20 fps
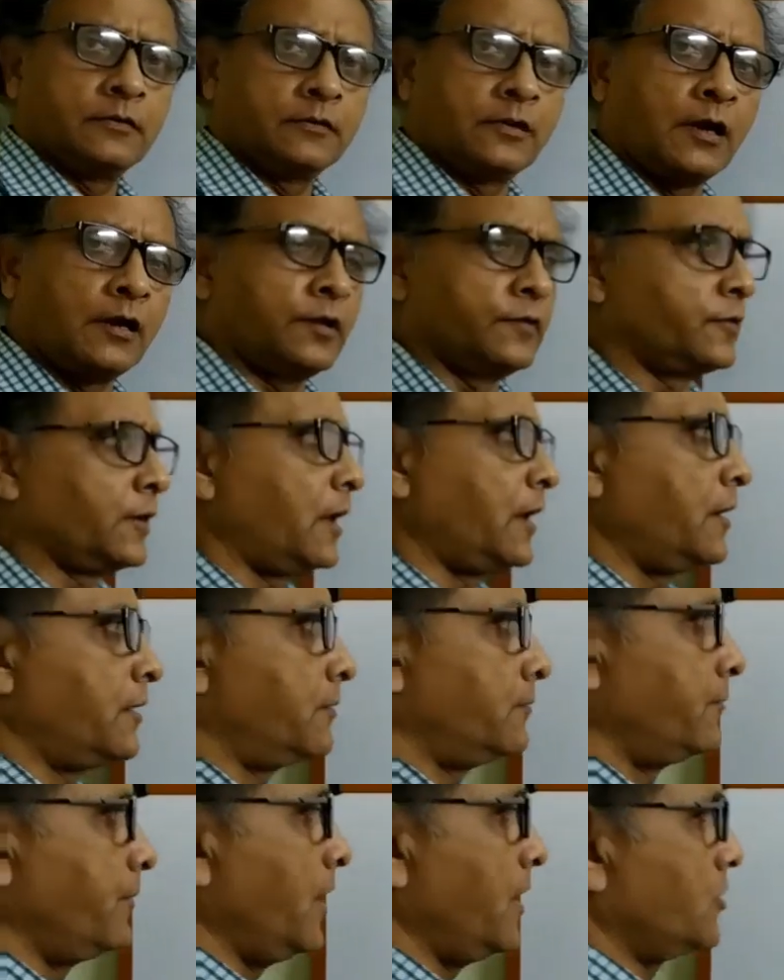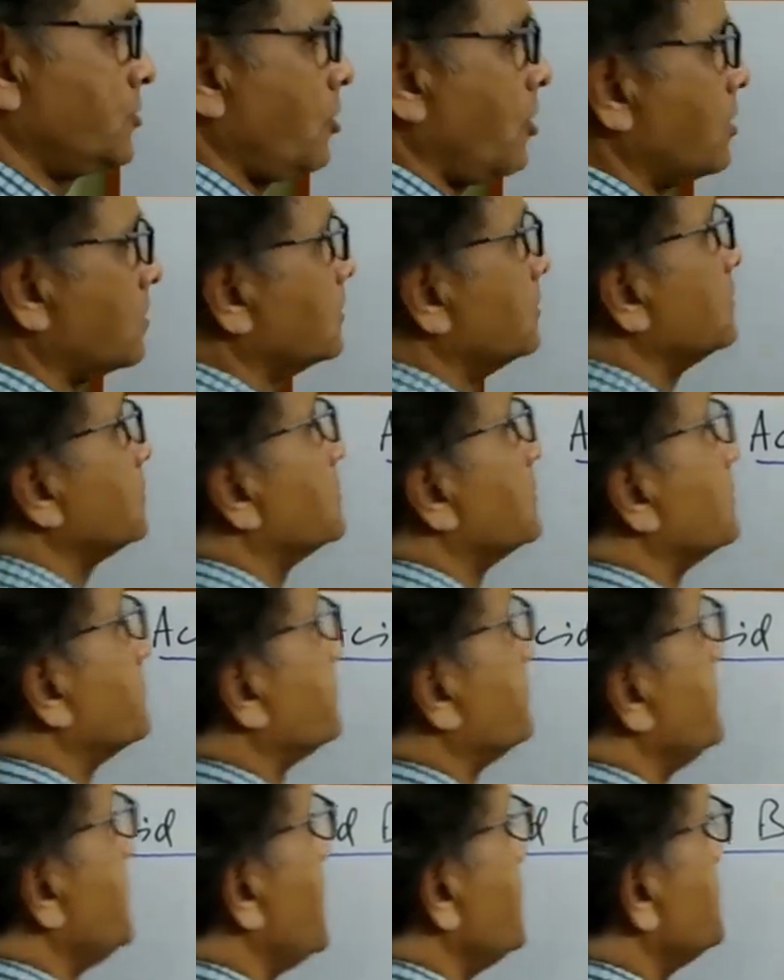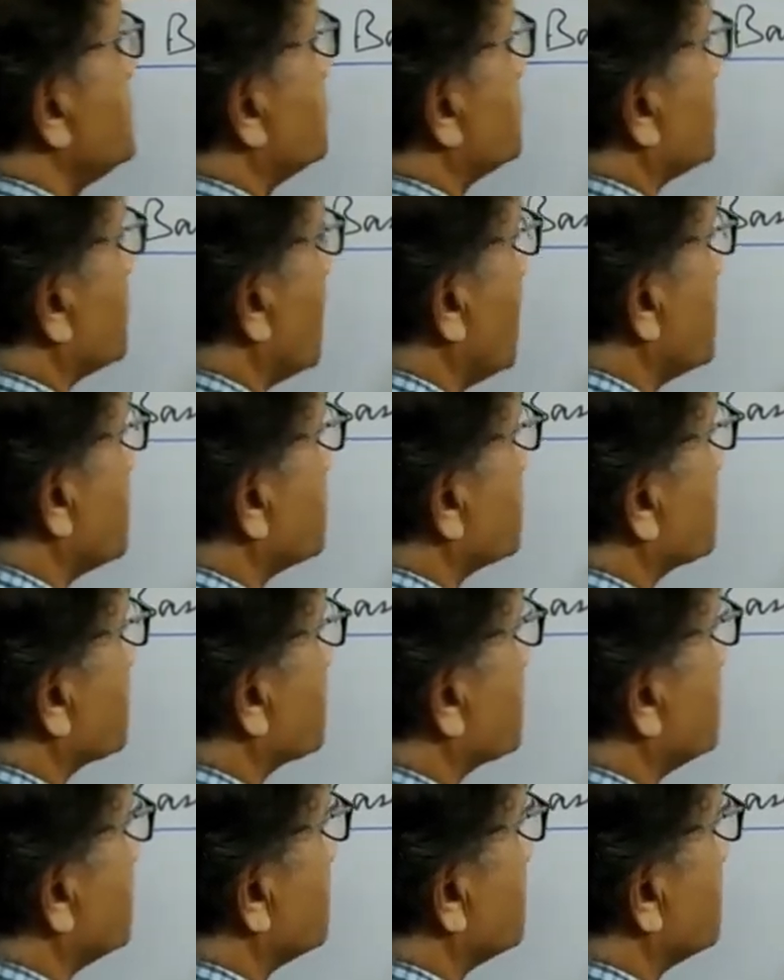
there is a major pH threat,